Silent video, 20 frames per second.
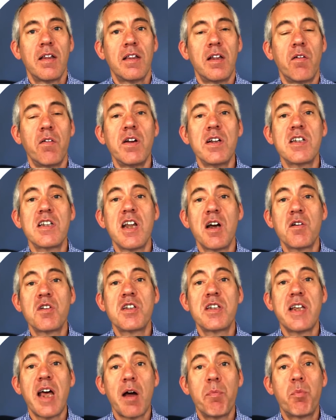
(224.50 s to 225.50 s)
There is no
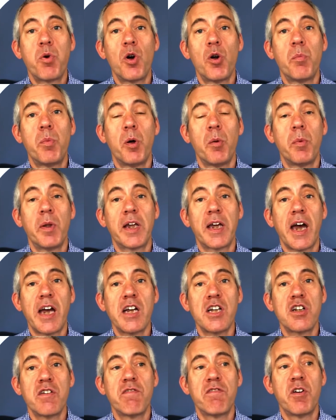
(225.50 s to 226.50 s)
separate
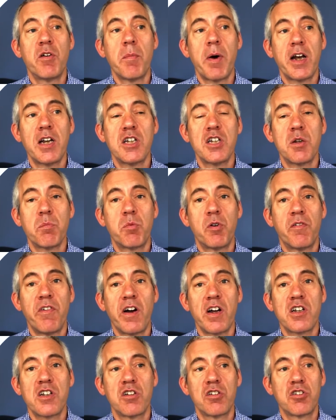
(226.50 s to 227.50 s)
publication for Managing
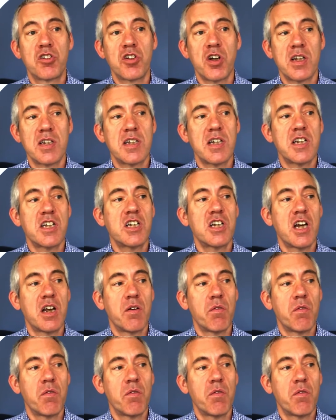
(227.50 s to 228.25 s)
Professional Transition.